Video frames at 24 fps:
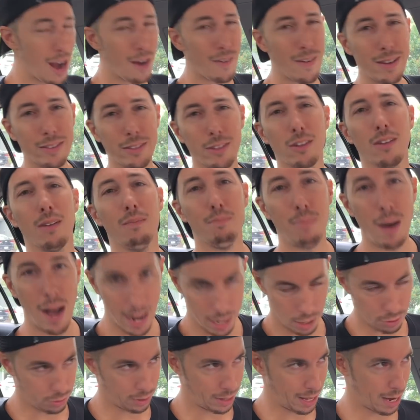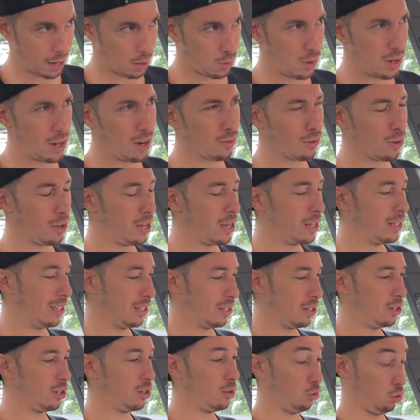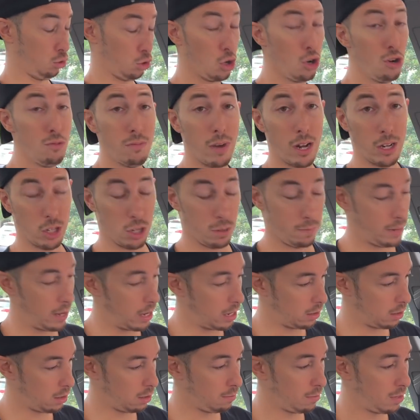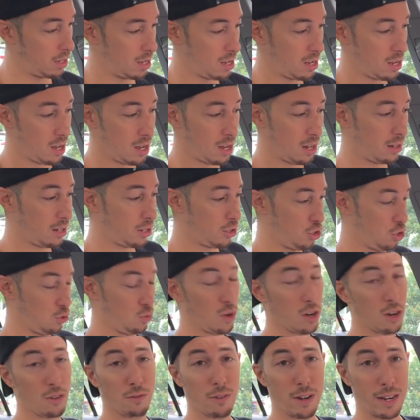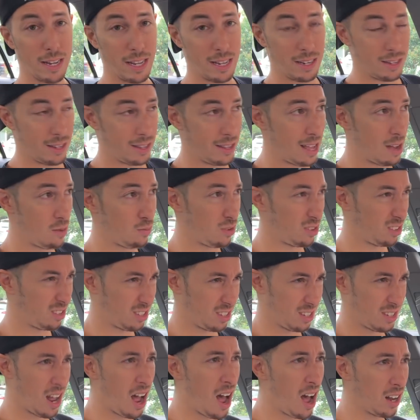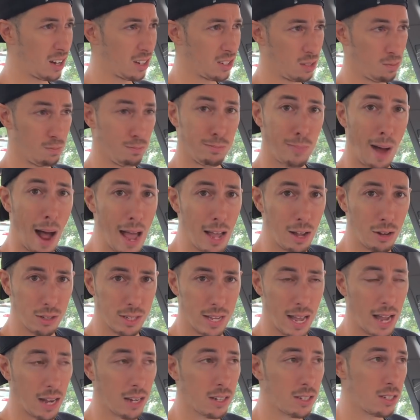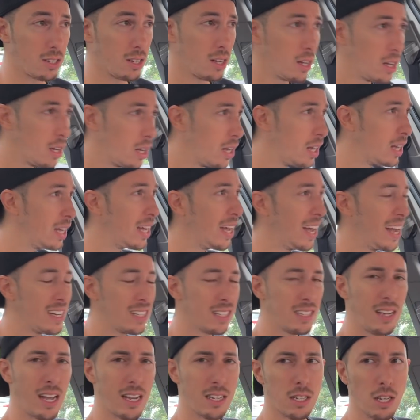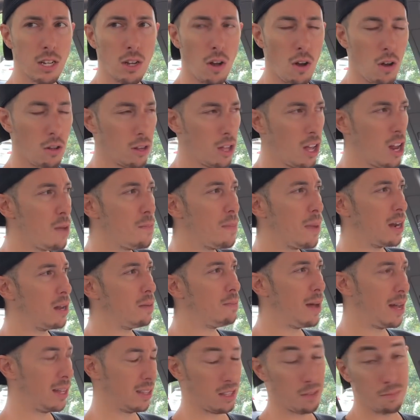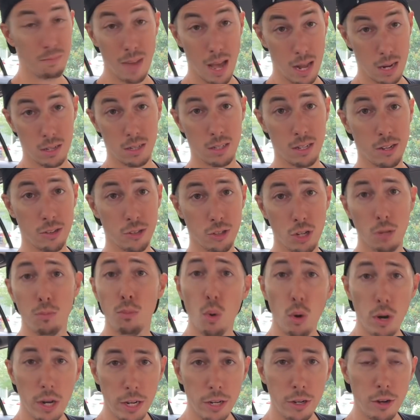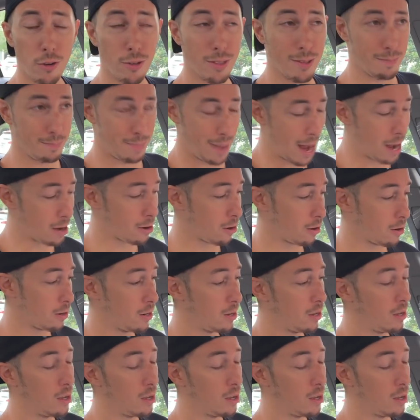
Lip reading: All right, they're a biotech. We don't really need to know too much about them unless you want to read into that. With stocks, biotechs, it's nice to know a little bit about the medicines. The more you know, the better.